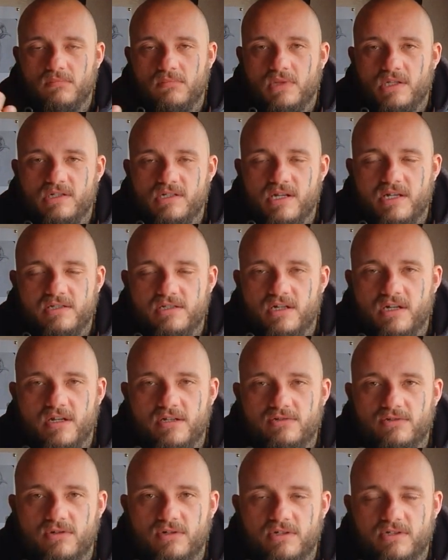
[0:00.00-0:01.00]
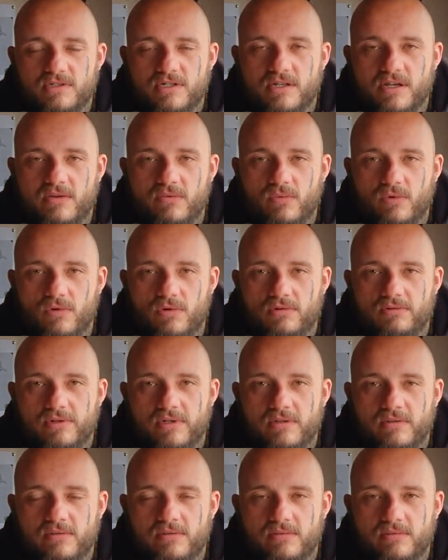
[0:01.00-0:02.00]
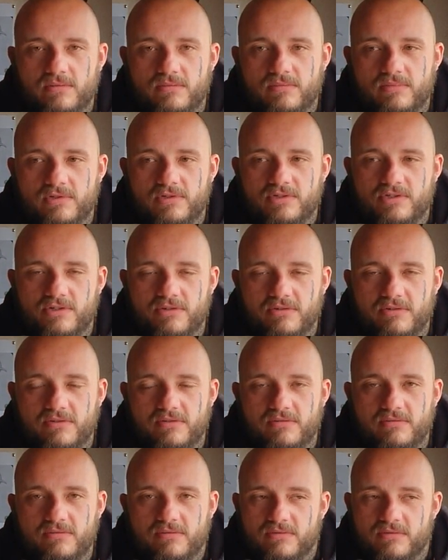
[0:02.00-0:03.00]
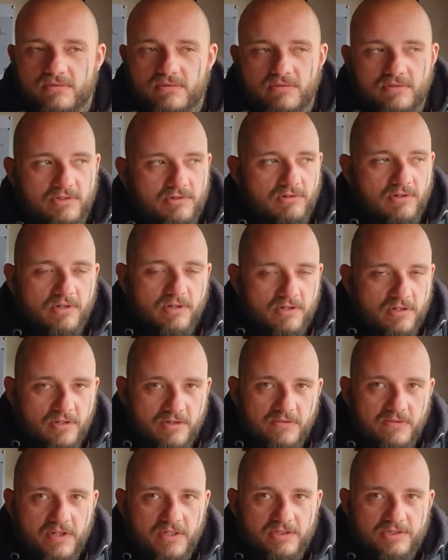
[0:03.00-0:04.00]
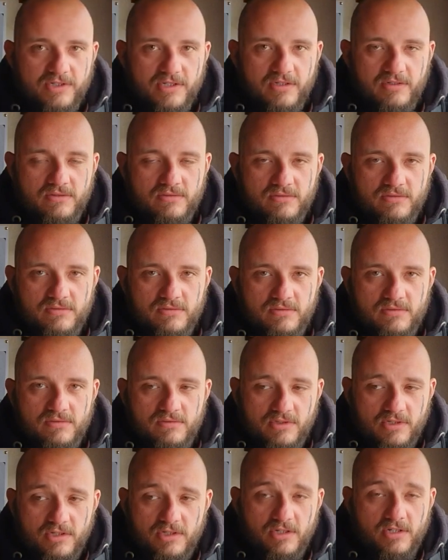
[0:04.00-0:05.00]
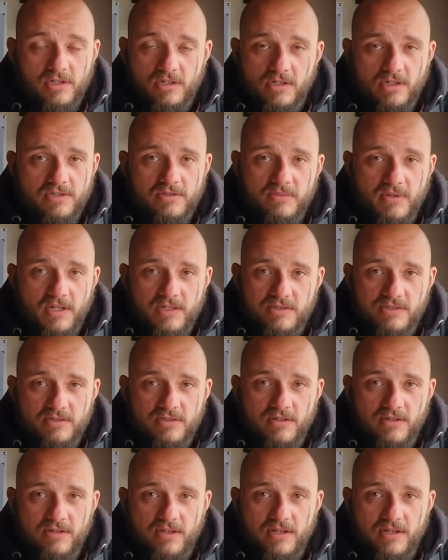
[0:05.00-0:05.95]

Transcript: there's less electronics to get water in because you're on an adventure, so you're going to go to places like